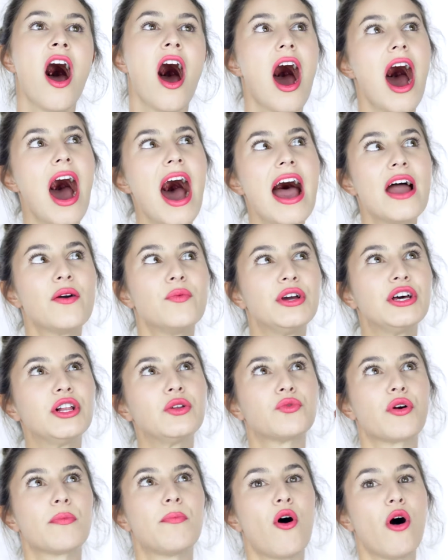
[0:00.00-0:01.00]
I
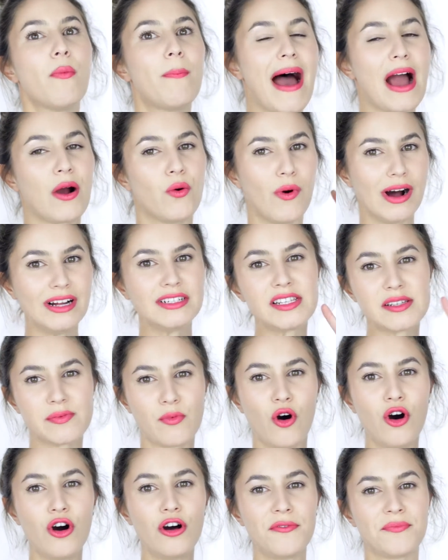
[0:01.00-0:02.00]
will report back once
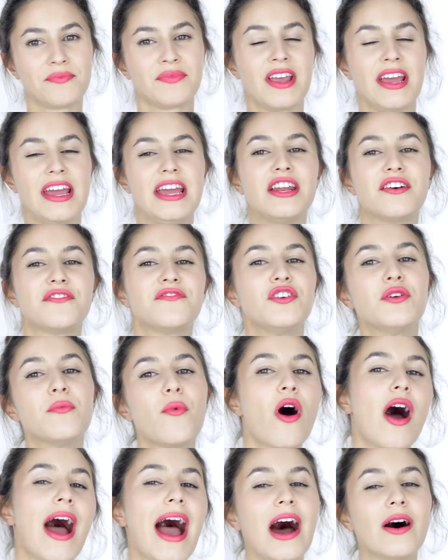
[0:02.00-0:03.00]
more in a few
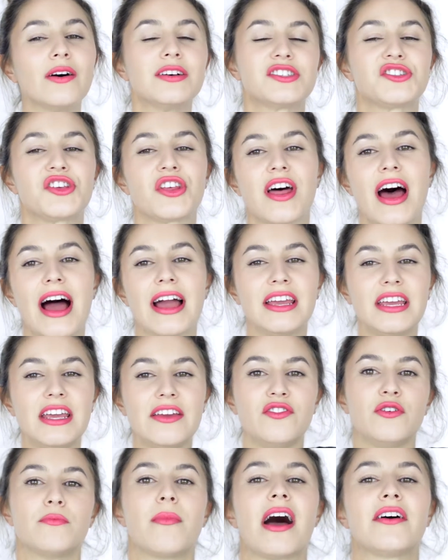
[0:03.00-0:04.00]
more hours so that I can
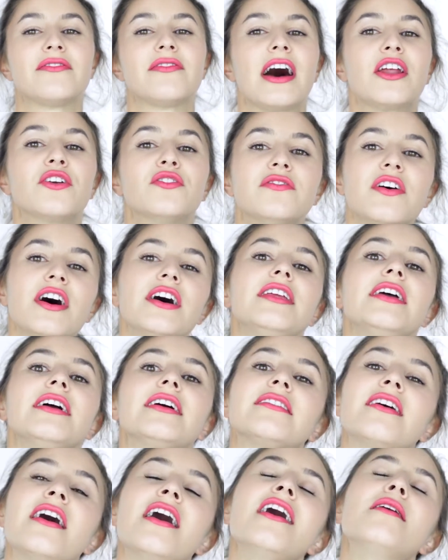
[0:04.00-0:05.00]
give you my final
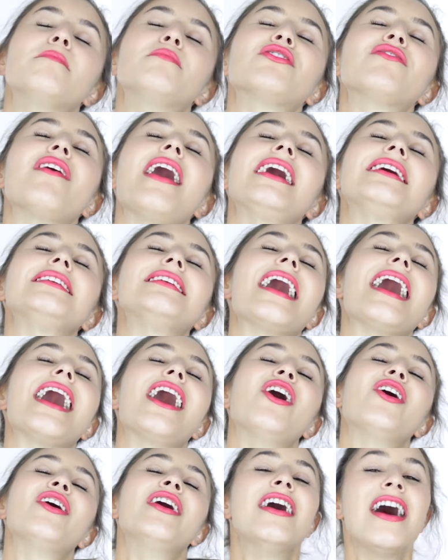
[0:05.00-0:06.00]
verdict. But right
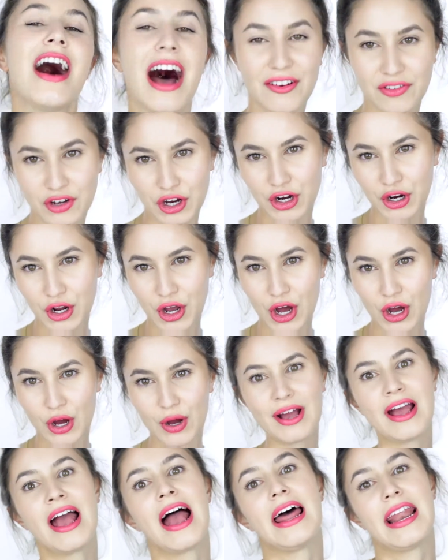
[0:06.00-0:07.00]
now, I've got to
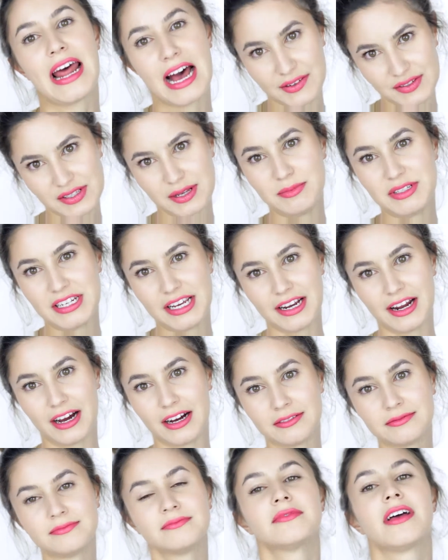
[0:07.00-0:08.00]
go and have some dinner.
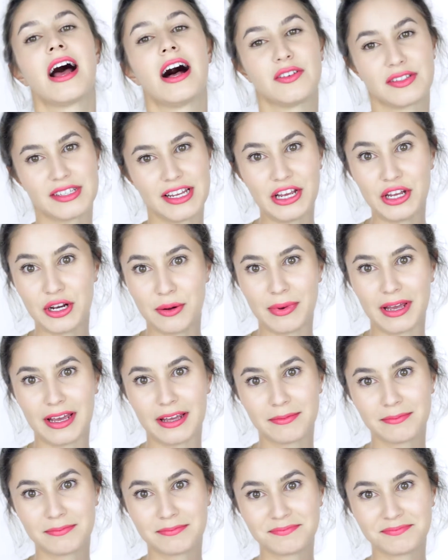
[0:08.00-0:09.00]
I'll see you in a
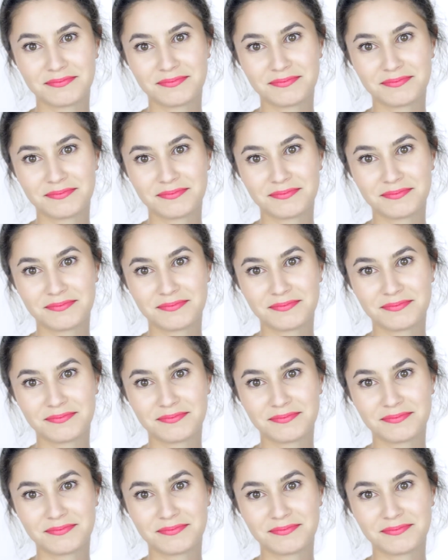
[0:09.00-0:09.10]
bit.